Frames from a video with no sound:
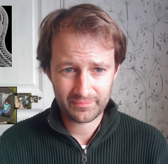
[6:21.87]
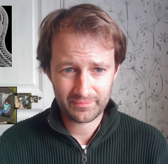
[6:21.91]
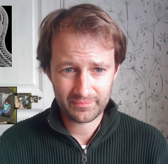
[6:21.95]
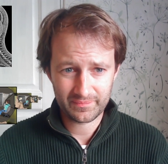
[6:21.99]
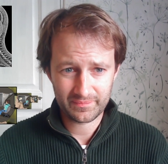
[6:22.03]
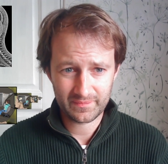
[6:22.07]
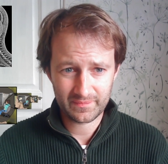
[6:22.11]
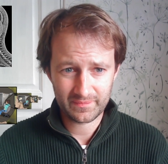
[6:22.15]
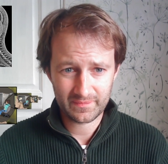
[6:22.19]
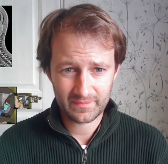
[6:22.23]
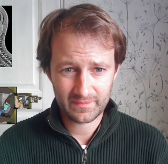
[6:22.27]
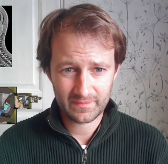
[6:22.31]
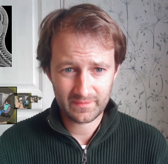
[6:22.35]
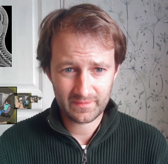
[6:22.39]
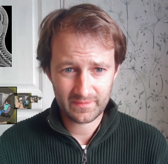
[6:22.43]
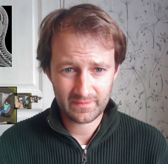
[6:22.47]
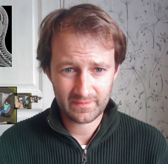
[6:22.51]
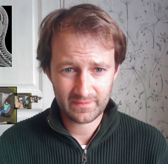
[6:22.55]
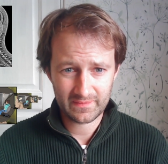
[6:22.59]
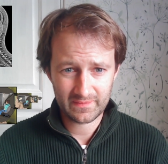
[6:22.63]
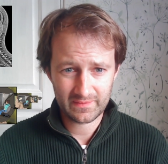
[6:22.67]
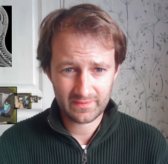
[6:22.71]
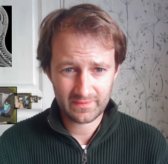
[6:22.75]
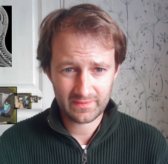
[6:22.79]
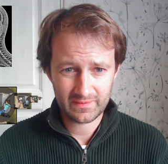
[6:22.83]

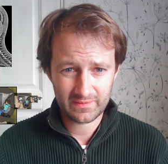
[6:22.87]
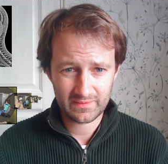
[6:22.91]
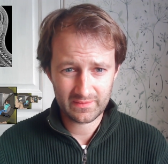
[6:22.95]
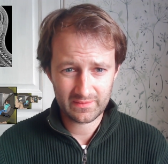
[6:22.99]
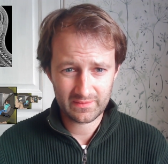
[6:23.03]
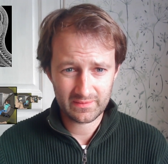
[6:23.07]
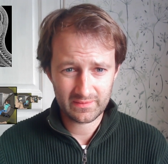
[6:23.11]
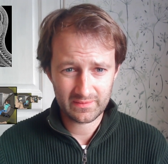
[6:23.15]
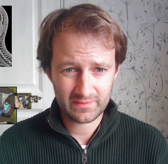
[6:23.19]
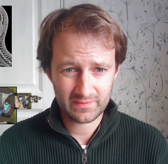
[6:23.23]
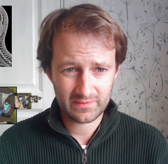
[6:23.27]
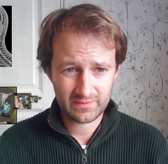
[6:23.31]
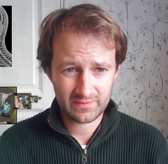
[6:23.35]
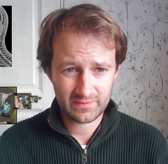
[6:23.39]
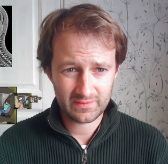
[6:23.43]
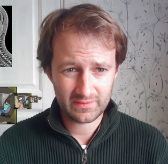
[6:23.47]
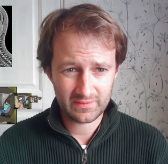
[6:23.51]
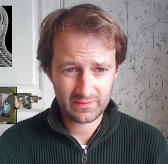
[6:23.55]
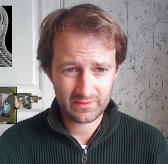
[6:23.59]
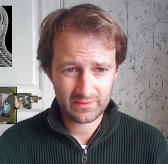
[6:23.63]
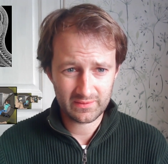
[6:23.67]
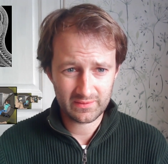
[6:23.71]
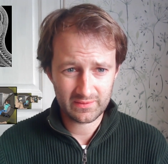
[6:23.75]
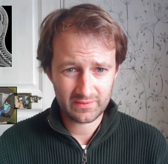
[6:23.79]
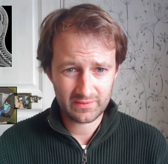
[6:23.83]

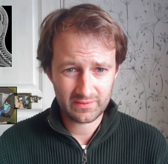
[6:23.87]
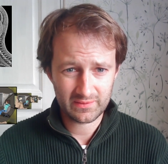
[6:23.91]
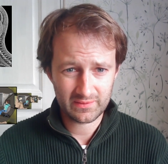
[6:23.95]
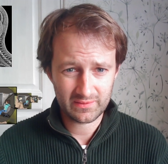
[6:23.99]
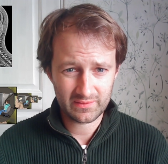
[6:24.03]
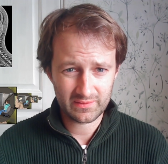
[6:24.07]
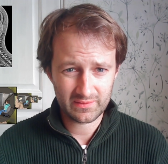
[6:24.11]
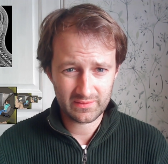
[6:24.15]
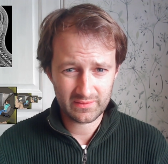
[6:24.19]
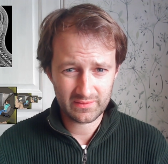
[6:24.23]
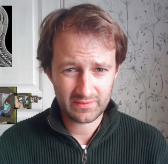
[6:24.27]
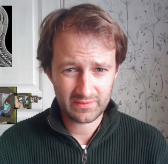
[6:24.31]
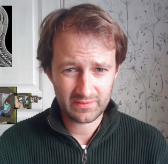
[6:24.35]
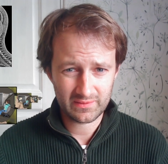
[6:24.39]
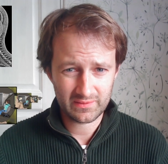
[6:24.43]
No one is speaking in this clip.